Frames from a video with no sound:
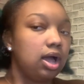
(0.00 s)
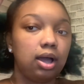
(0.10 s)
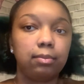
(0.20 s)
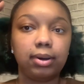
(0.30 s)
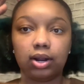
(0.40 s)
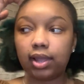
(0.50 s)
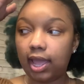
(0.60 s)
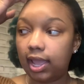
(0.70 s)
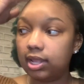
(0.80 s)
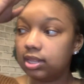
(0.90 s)
But
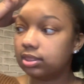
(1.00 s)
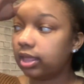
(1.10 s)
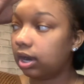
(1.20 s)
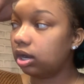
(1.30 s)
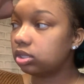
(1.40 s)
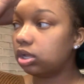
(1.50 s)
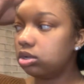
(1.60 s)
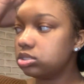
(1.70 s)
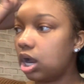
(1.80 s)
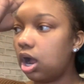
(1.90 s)
okay, those
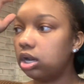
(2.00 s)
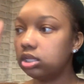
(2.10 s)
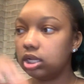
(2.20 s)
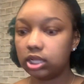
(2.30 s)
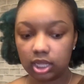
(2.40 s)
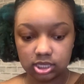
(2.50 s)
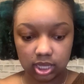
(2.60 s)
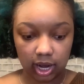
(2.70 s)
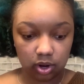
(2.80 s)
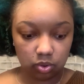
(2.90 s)
are all of the things that
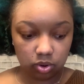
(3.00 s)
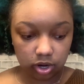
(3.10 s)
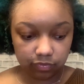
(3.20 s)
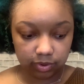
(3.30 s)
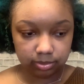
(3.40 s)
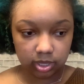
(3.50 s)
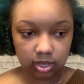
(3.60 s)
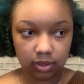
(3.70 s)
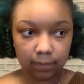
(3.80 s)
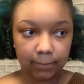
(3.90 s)
I ordered from
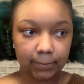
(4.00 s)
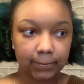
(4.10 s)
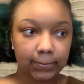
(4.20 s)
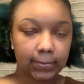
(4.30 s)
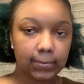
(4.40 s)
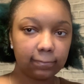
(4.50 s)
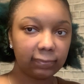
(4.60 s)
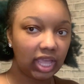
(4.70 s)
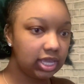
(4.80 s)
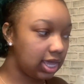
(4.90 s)
them.
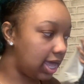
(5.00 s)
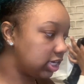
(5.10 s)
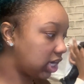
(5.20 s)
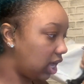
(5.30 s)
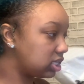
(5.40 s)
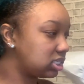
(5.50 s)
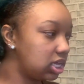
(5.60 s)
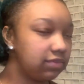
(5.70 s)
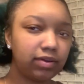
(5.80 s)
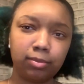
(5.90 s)
And yeah, as y'all see,
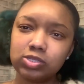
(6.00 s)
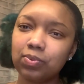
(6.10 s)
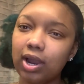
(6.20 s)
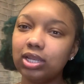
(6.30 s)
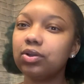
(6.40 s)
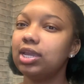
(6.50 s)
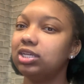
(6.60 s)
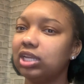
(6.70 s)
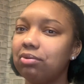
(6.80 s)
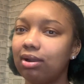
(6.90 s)
for the most part, low-key
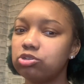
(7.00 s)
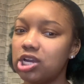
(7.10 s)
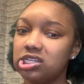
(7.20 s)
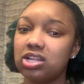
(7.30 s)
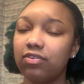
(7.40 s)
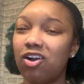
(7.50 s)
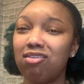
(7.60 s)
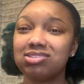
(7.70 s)
yesterday when I was trying to stuff on, I was